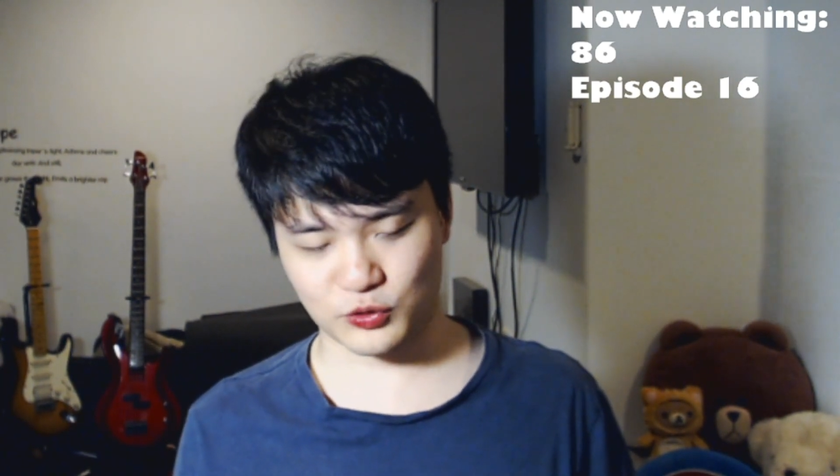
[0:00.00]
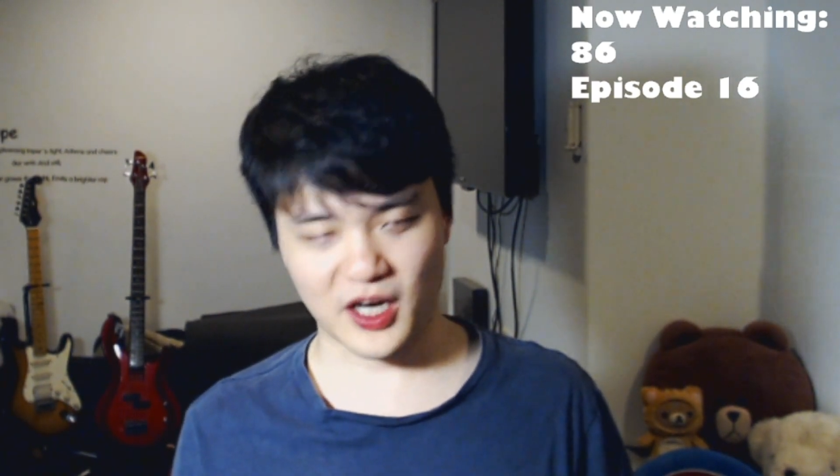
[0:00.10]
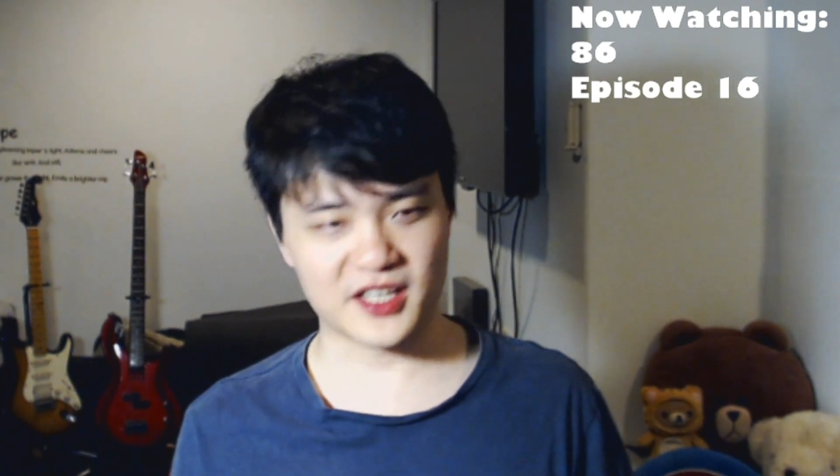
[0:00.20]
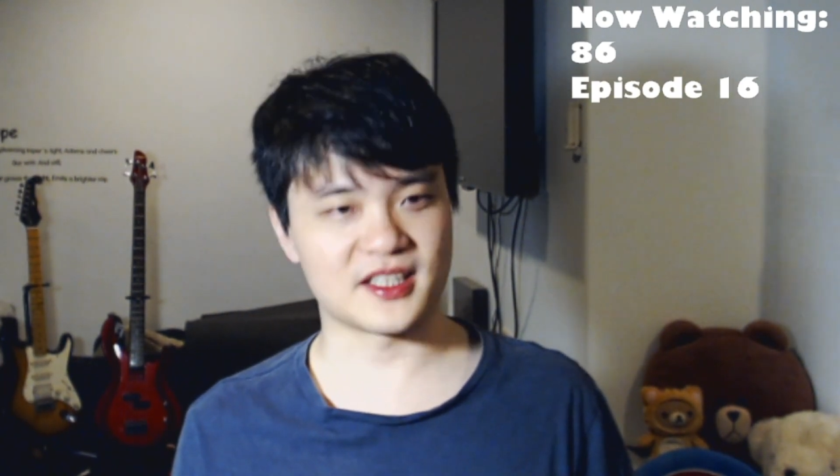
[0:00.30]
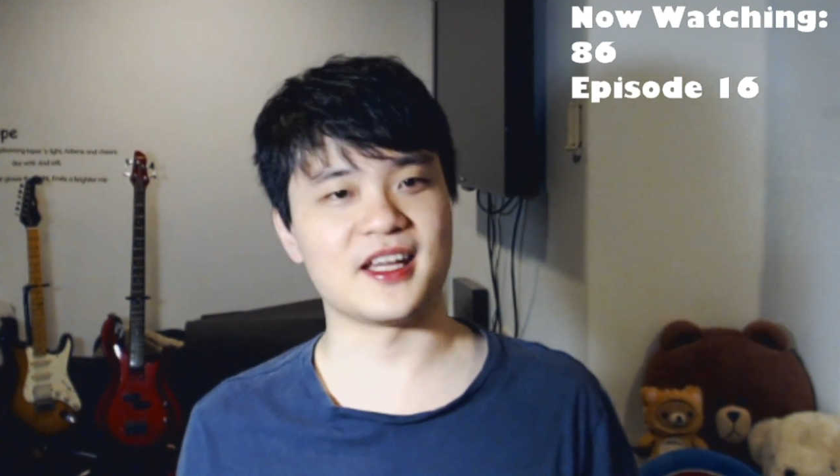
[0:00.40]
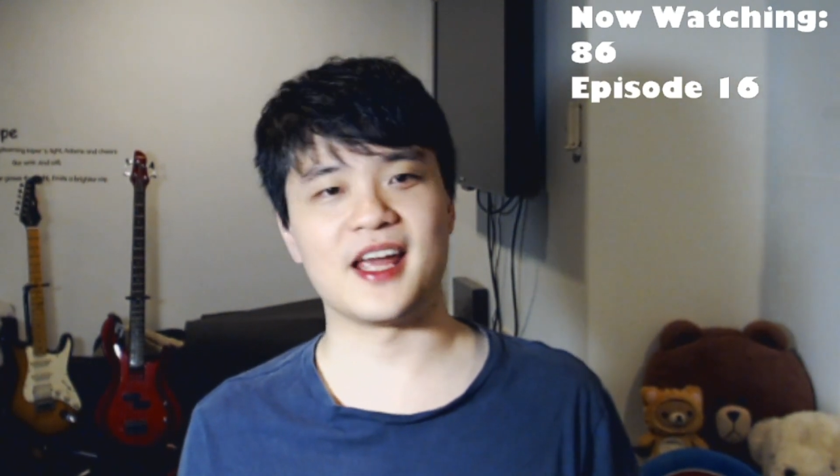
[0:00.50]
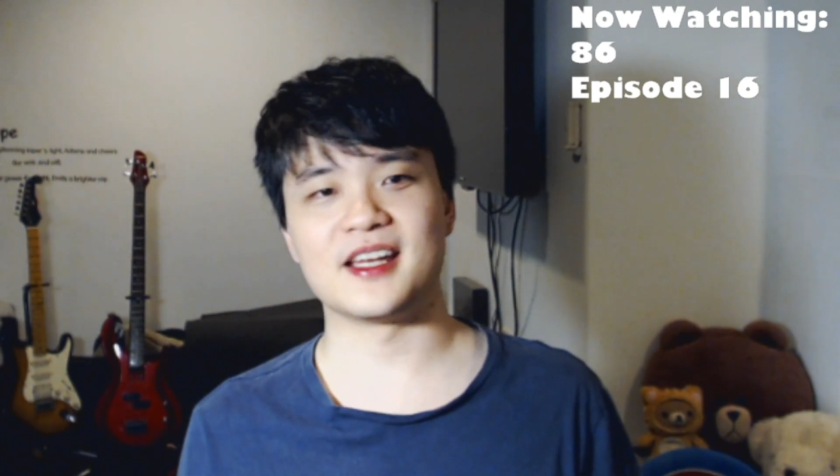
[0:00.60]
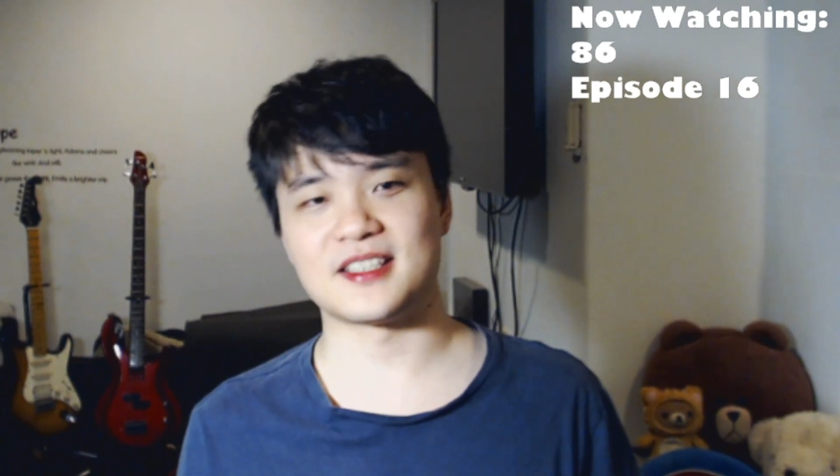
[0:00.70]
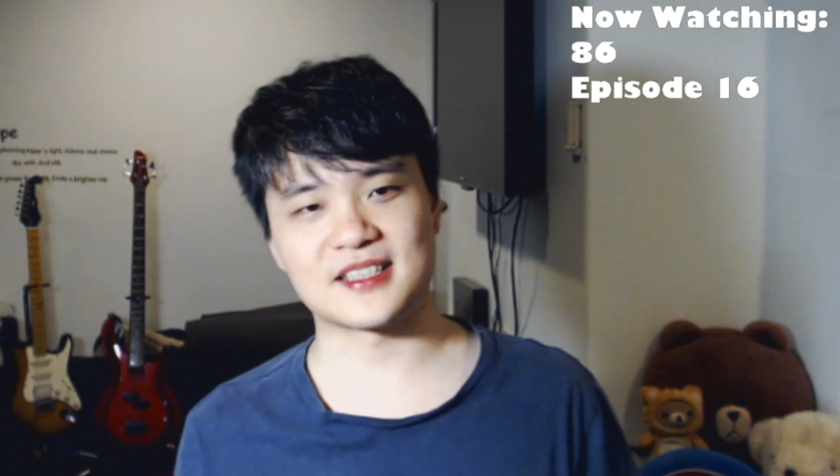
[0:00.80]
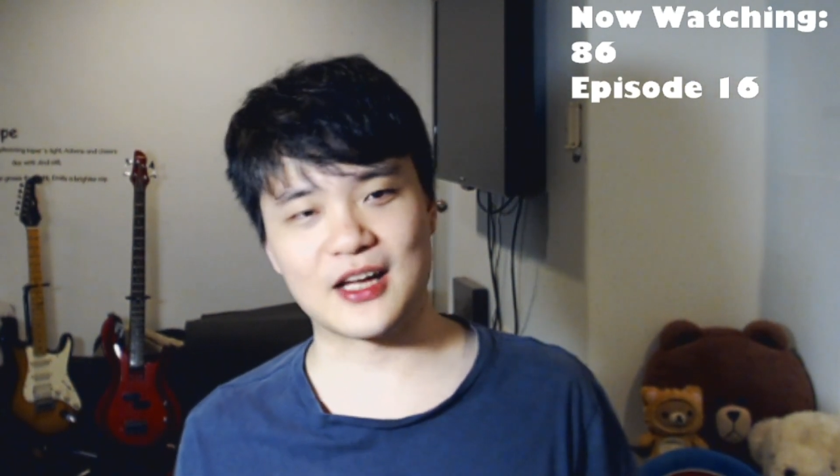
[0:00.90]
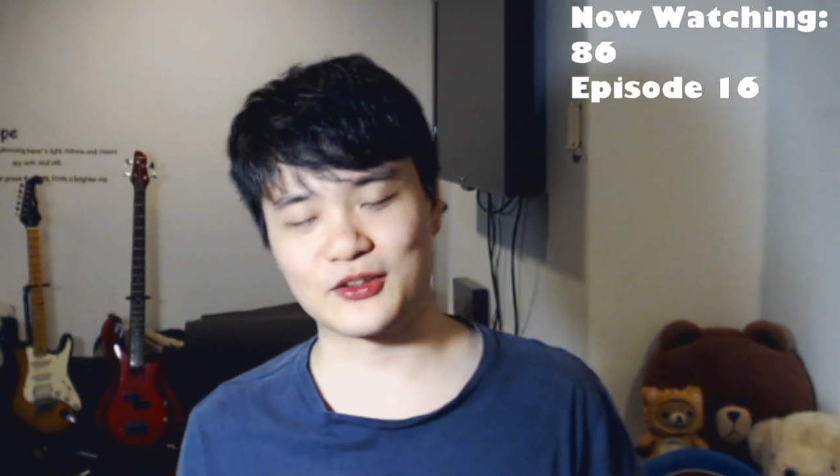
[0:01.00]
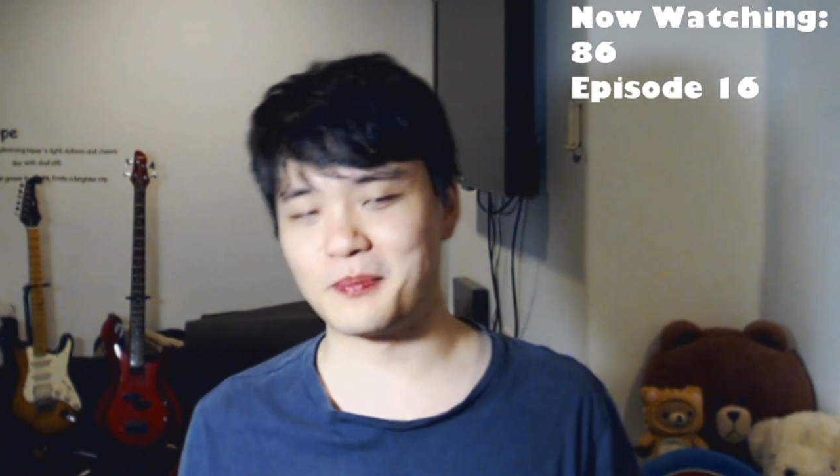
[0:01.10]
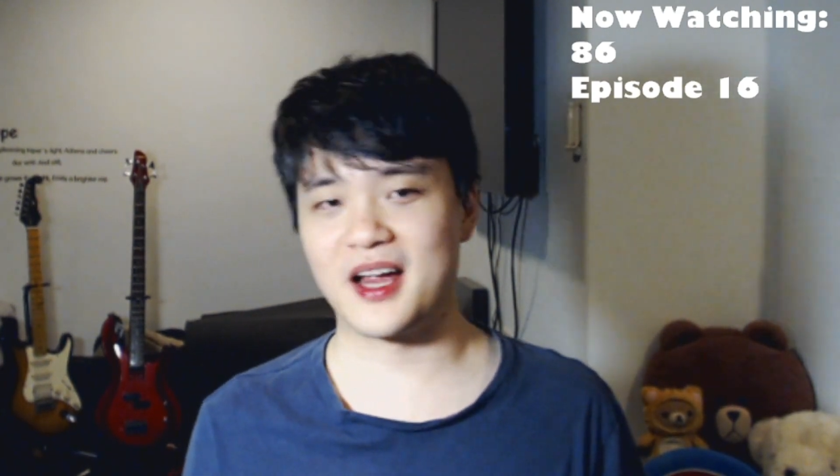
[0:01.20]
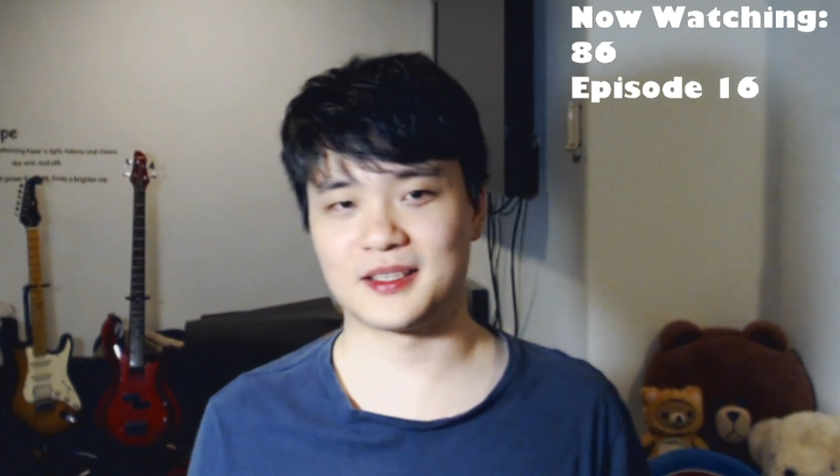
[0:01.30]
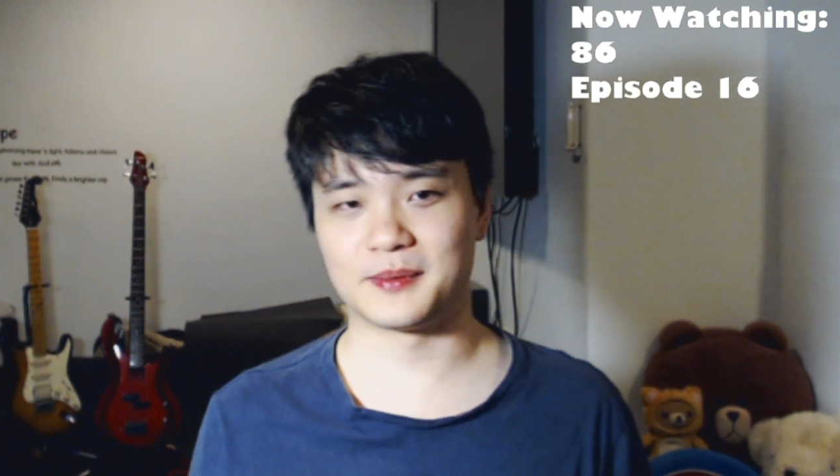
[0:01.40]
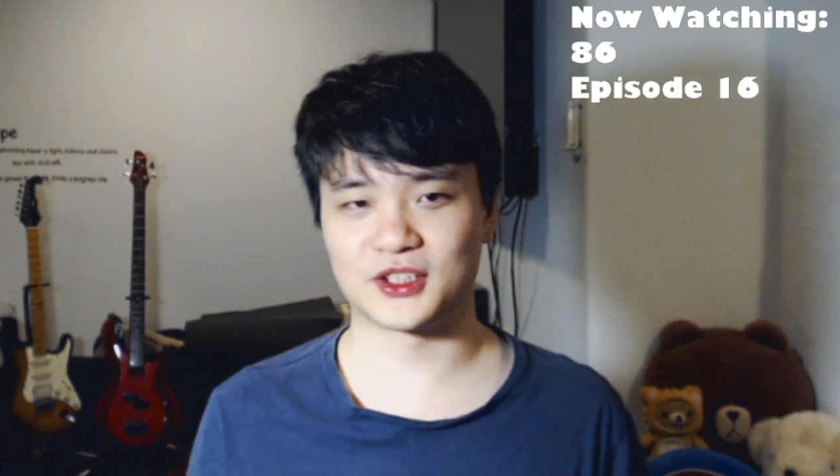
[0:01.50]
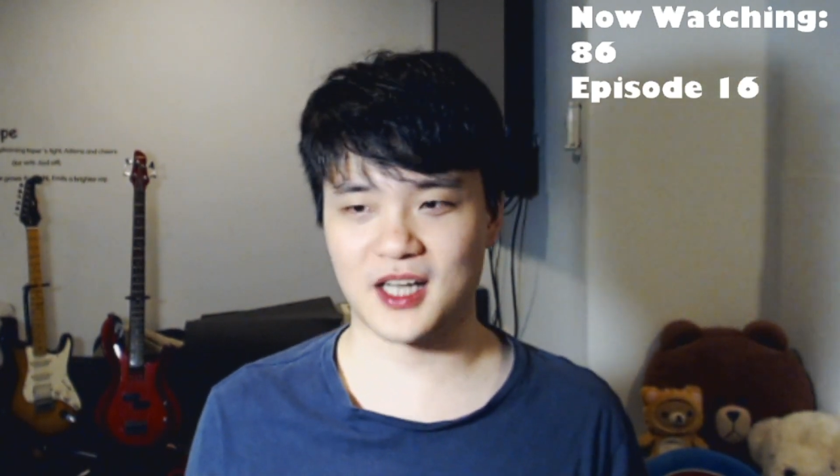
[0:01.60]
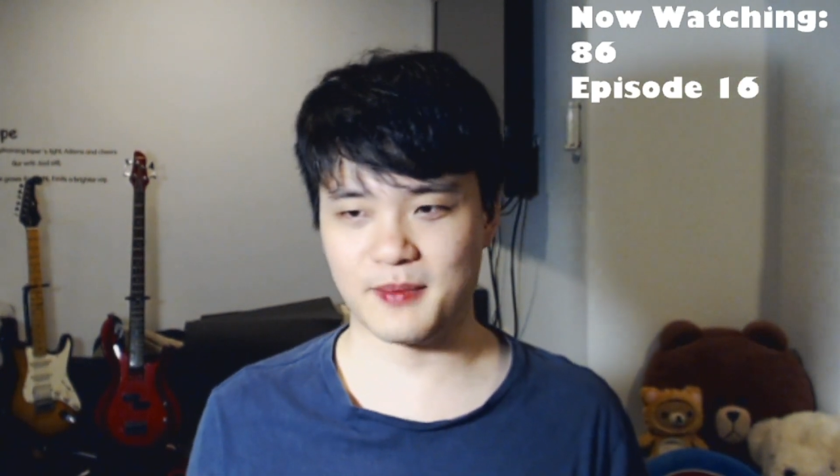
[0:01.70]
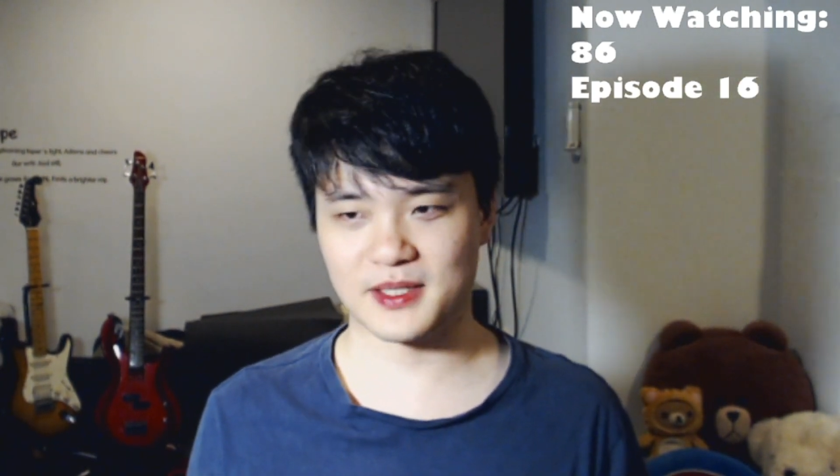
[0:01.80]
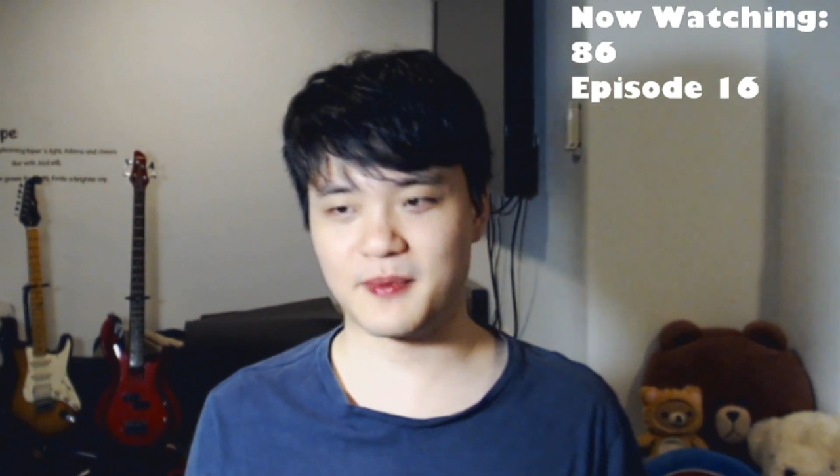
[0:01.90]
try to send the 86 out to buy as much
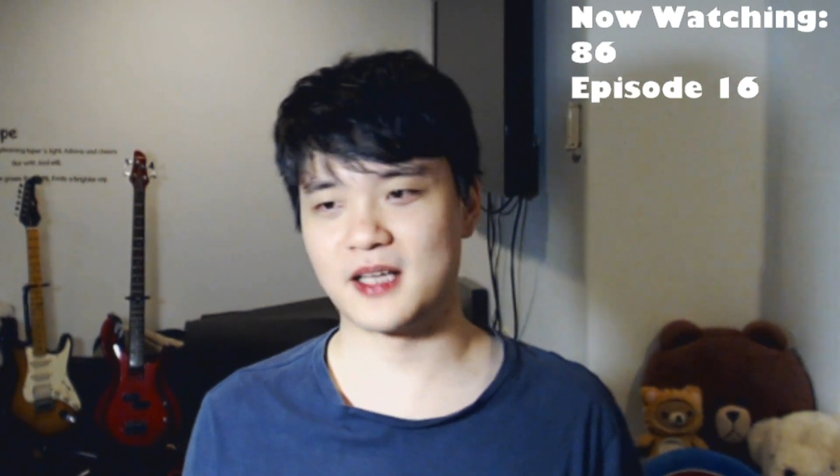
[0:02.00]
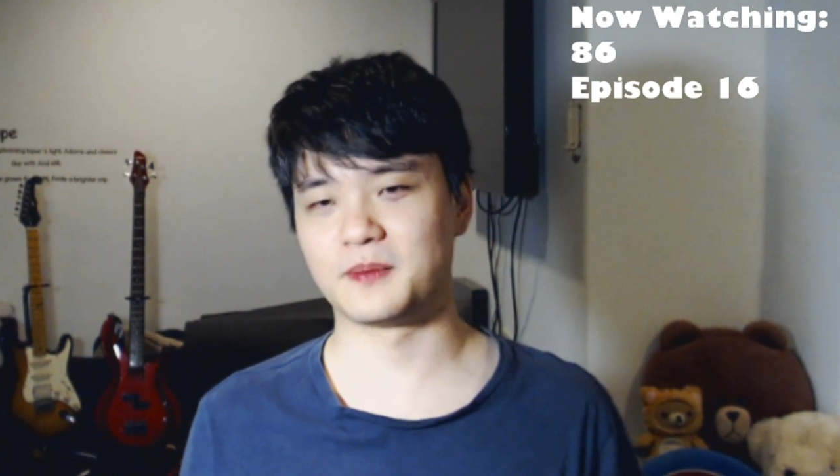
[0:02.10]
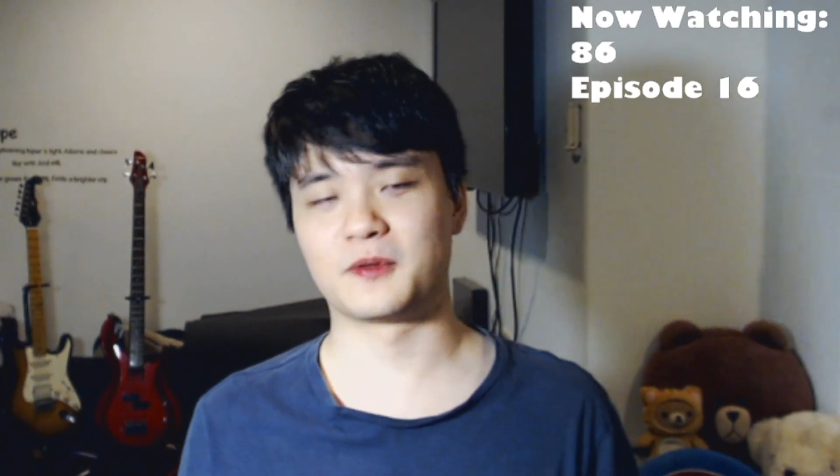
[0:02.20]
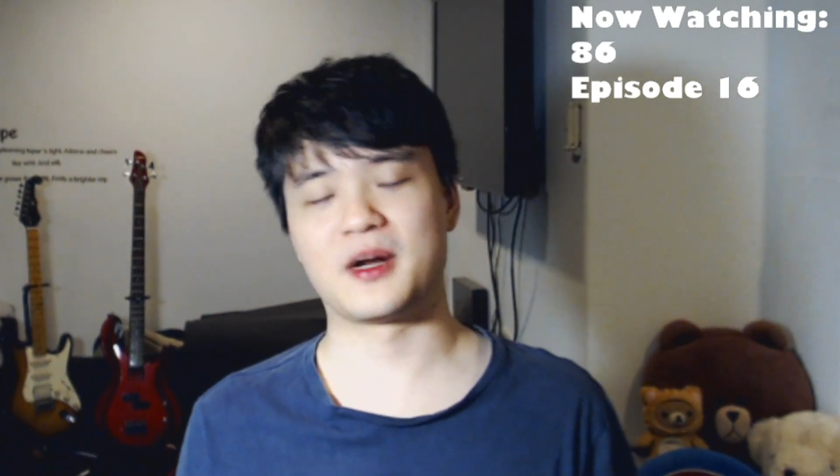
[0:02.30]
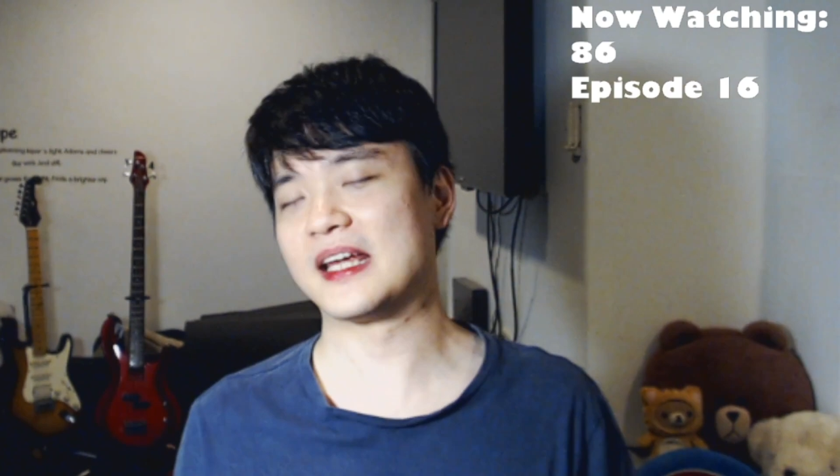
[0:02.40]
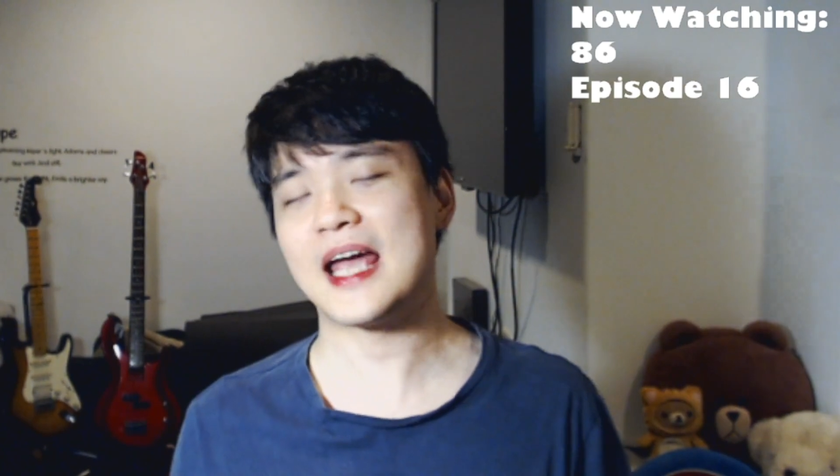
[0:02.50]
time as possible, right?